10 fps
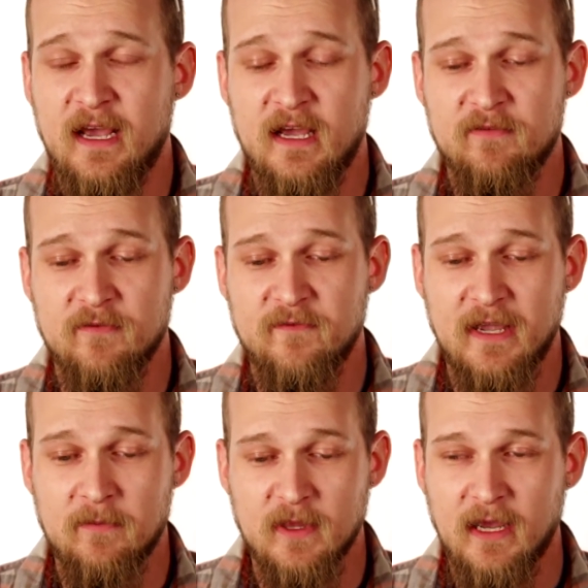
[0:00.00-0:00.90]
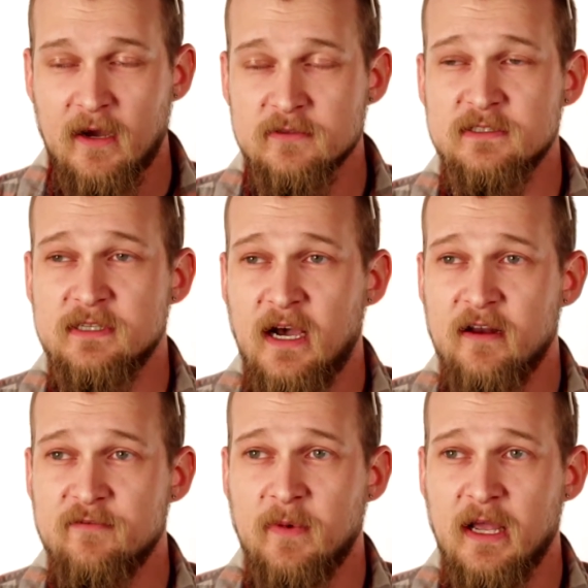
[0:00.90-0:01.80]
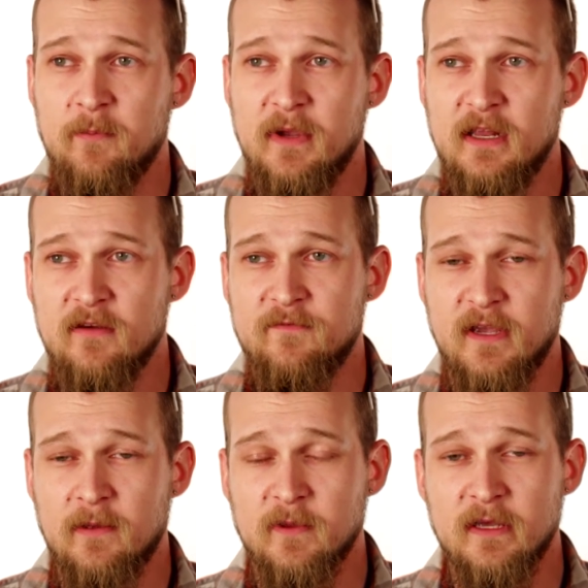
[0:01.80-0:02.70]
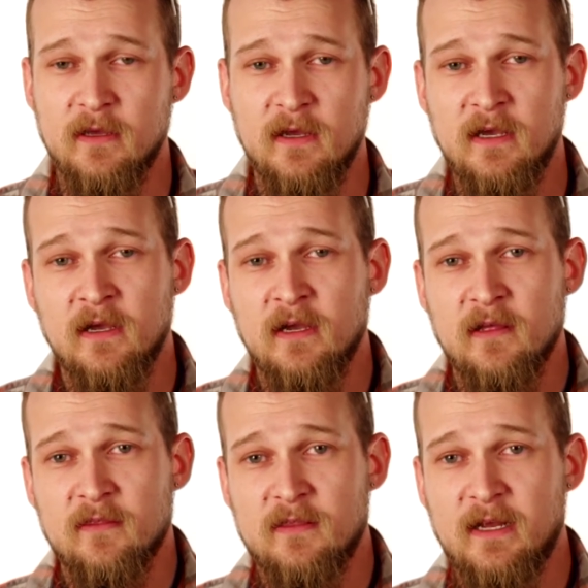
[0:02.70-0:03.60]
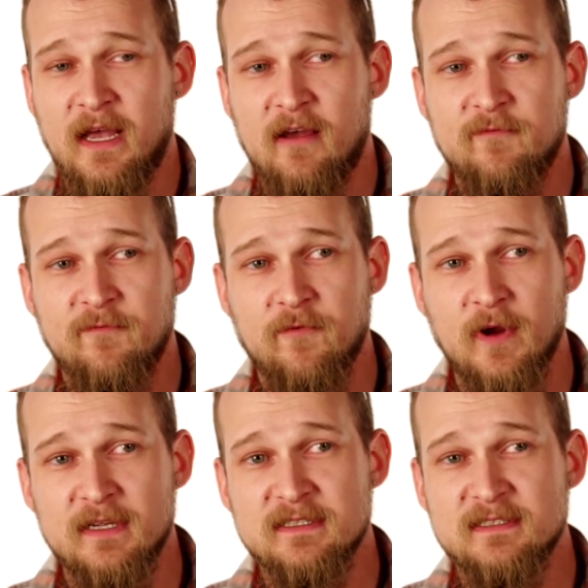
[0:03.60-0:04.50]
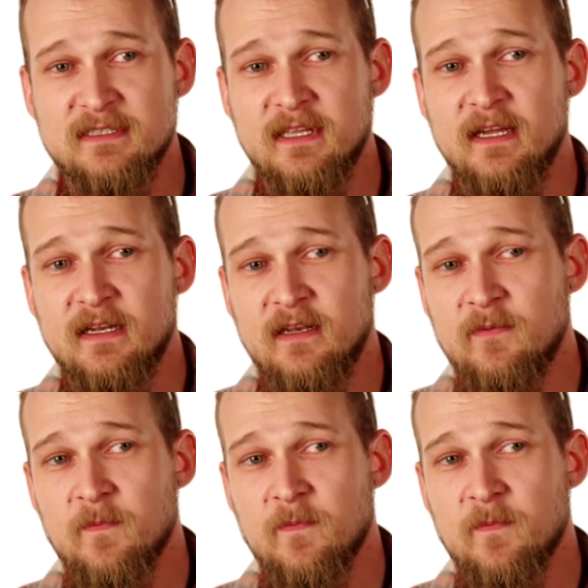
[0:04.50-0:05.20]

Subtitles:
have a family outside of my immediate family, that I have friends that